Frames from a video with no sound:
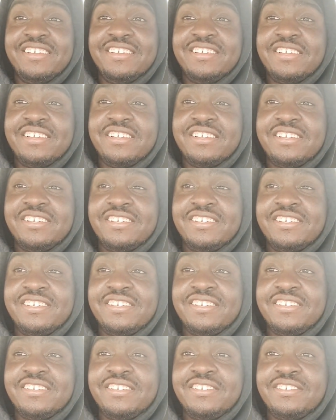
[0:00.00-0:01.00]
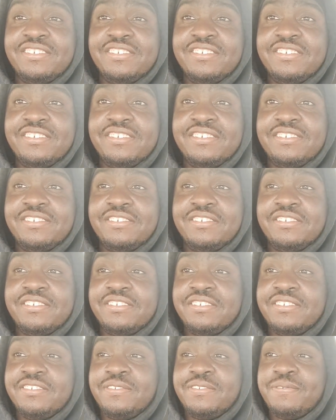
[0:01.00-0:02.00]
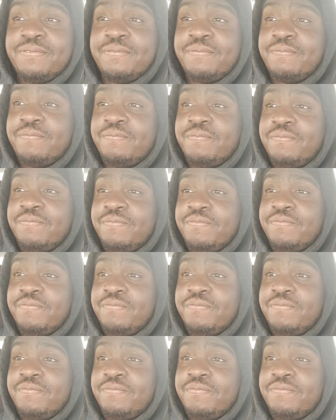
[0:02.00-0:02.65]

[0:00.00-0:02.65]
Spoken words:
[no speech]